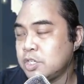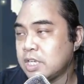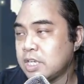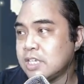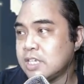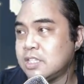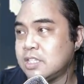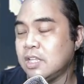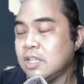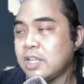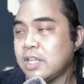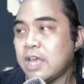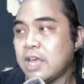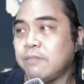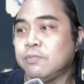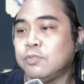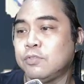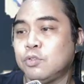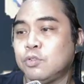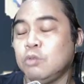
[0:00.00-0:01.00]
I still
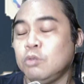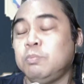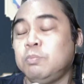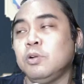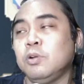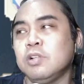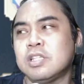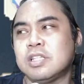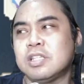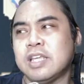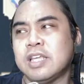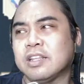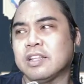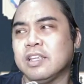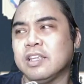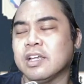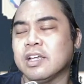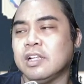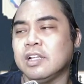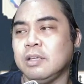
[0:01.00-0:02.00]
have two pulls
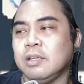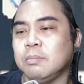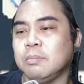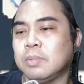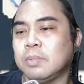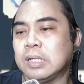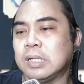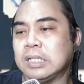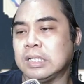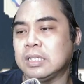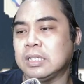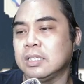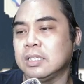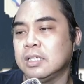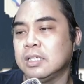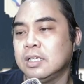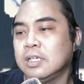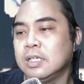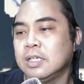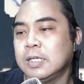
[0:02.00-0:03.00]
technically, but
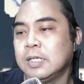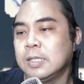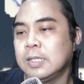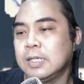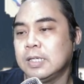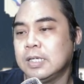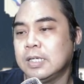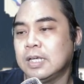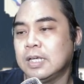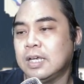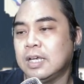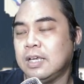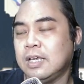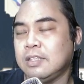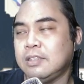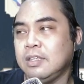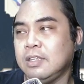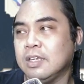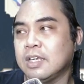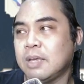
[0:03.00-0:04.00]
I
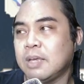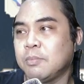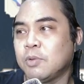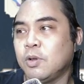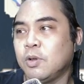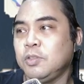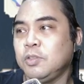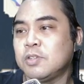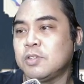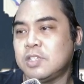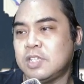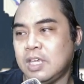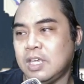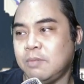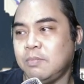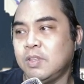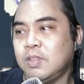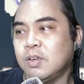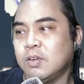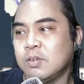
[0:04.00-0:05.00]
think I'm going to
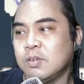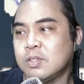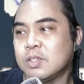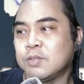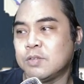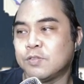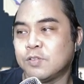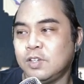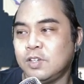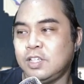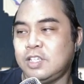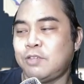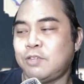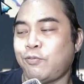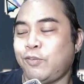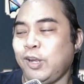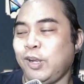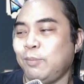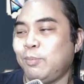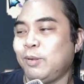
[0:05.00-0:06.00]
save those for this
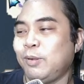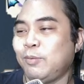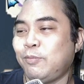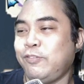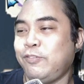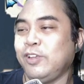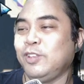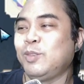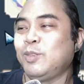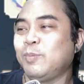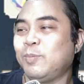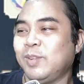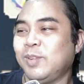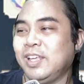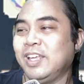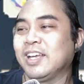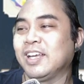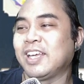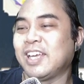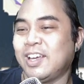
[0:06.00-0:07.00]
free-to-play
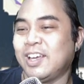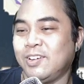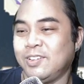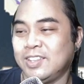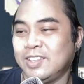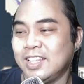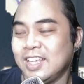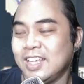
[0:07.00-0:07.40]
account.